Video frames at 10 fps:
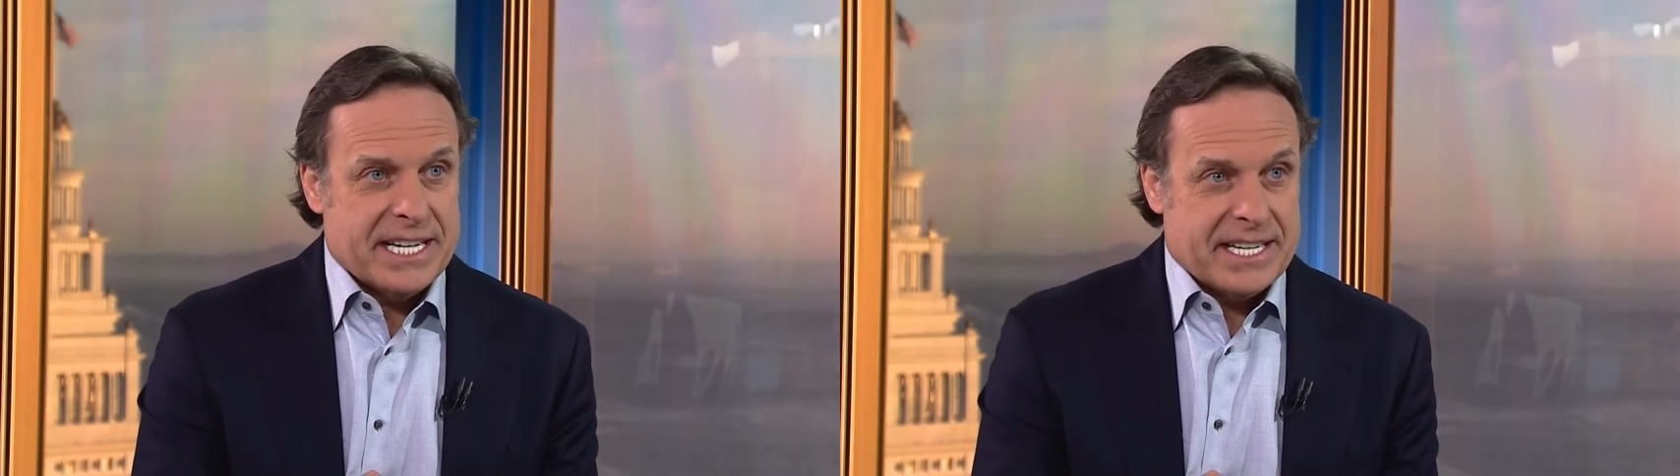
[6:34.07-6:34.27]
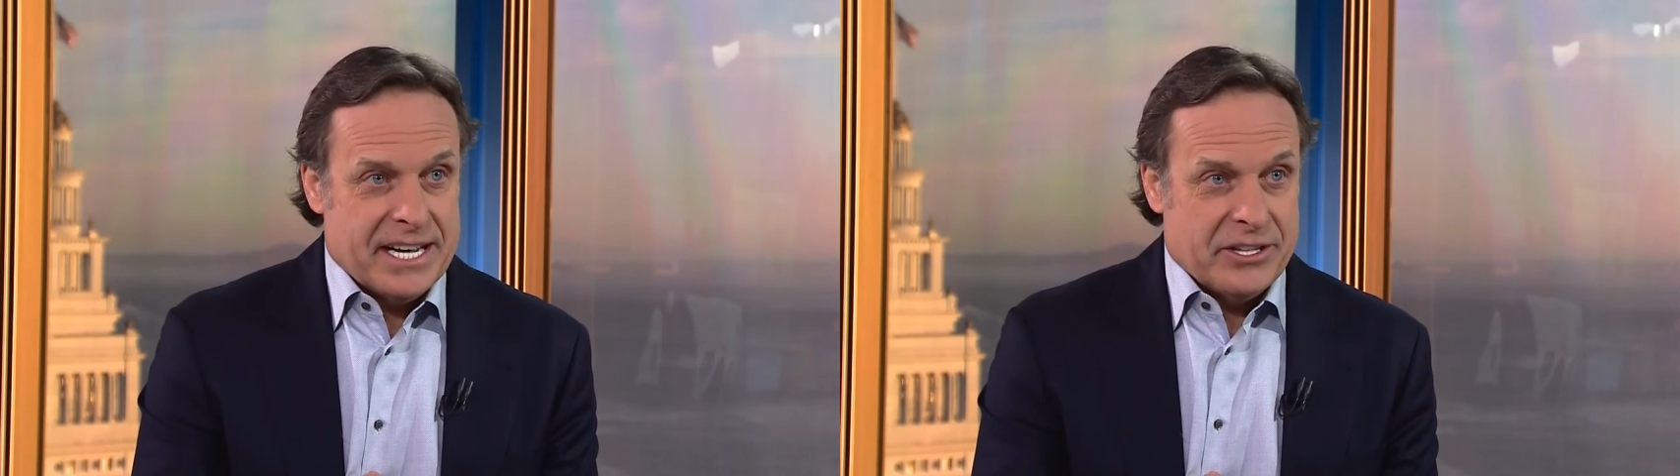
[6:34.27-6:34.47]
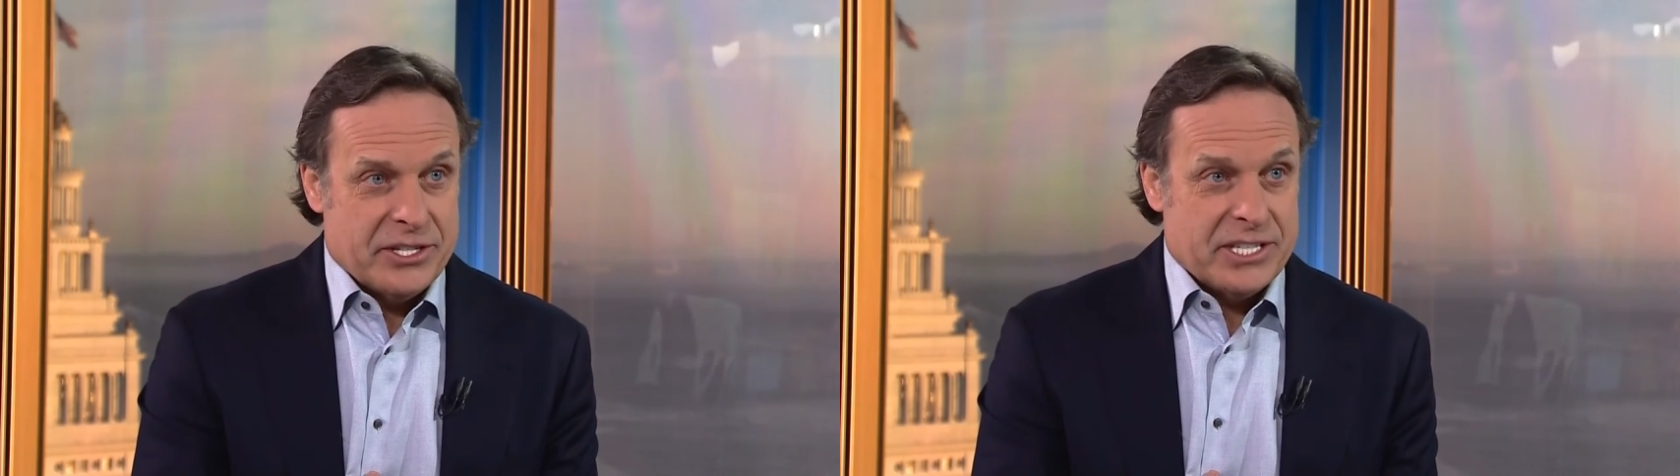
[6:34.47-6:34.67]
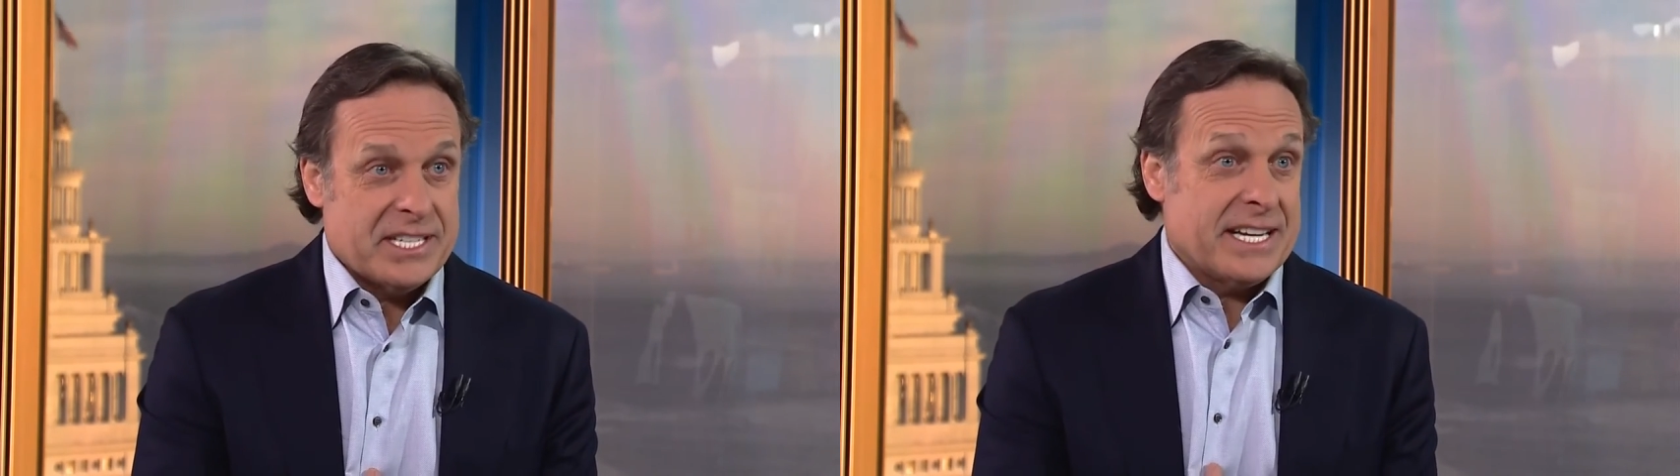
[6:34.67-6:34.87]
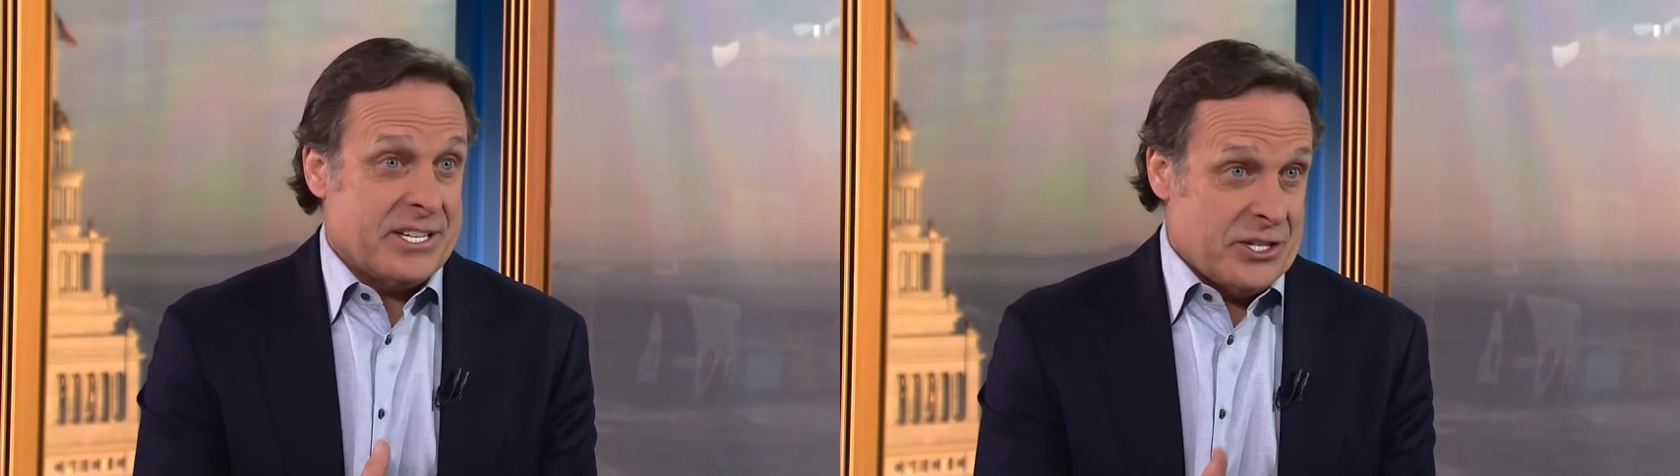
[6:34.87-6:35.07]

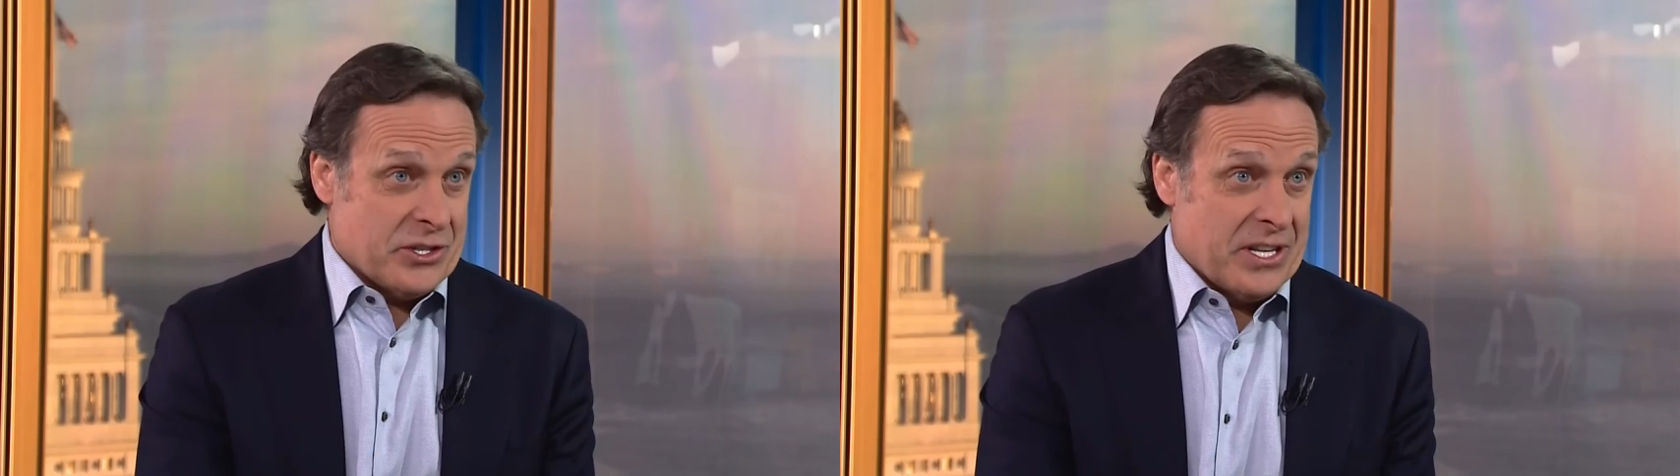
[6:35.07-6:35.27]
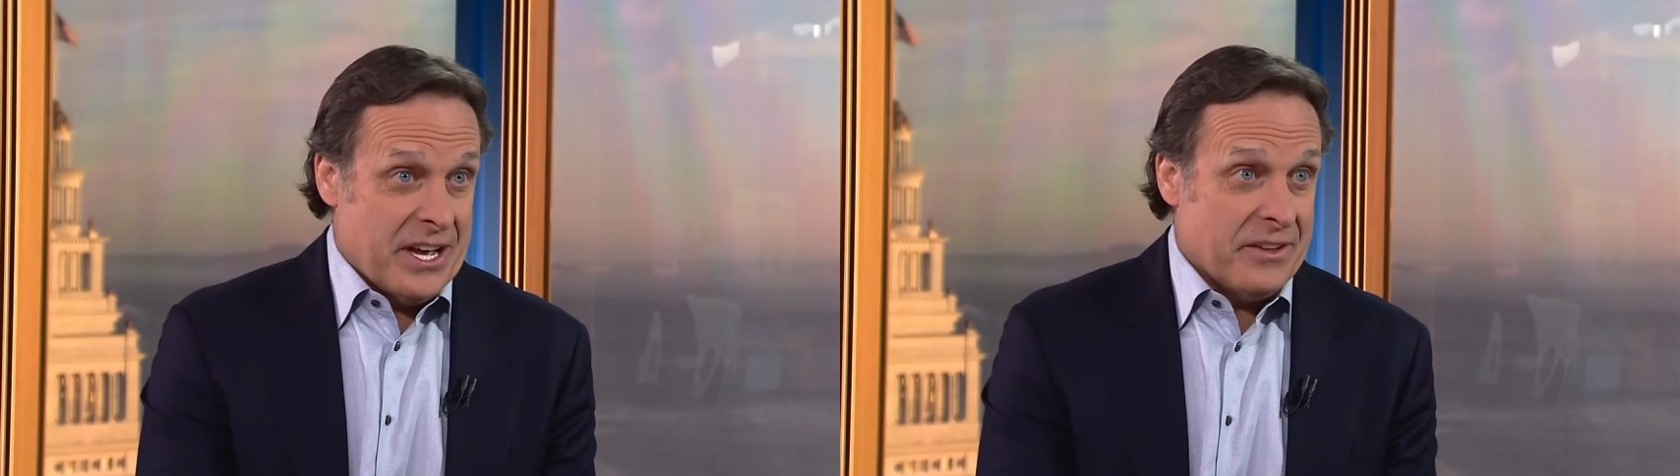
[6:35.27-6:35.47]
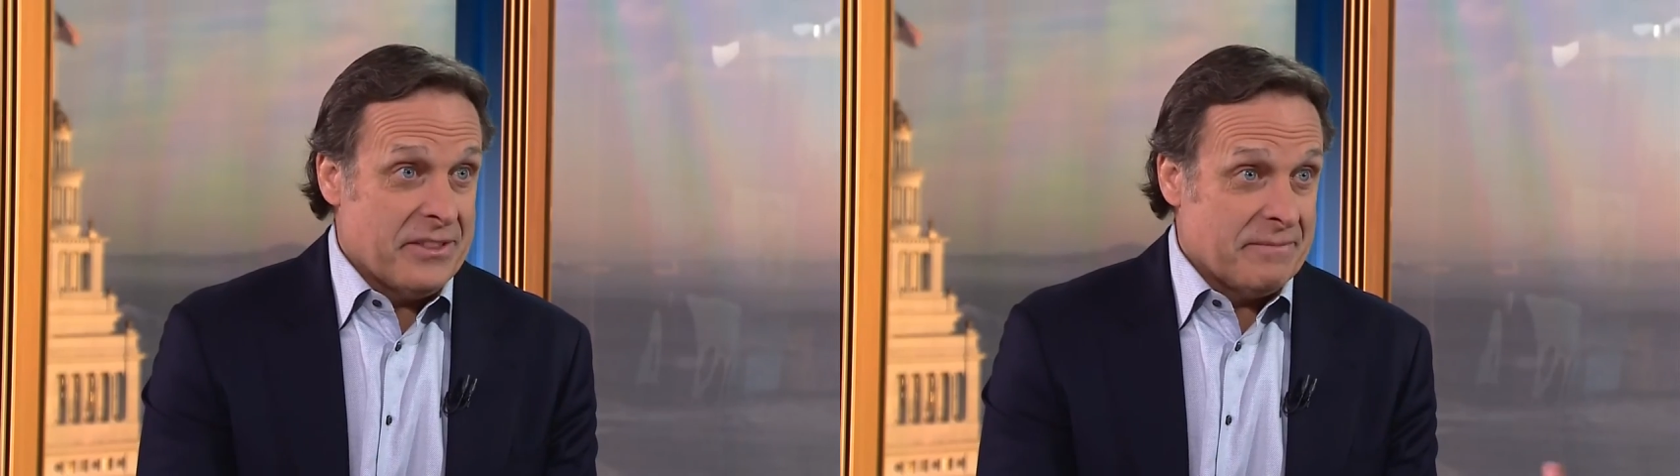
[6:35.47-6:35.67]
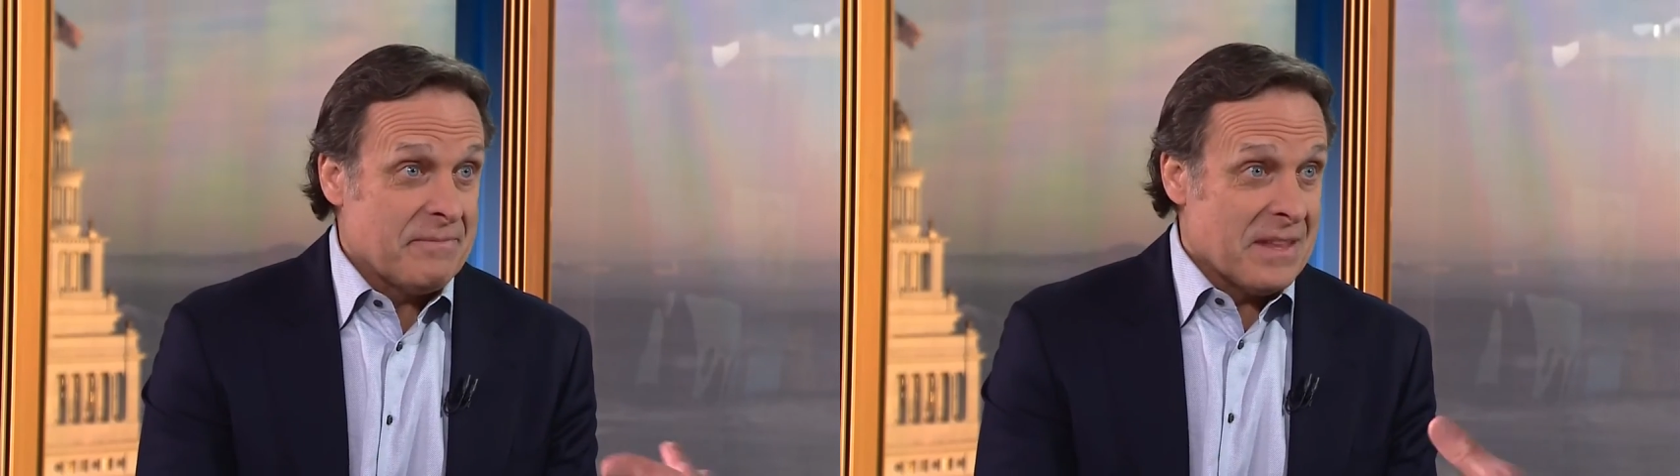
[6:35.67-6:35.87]
technologies like digital health. Right.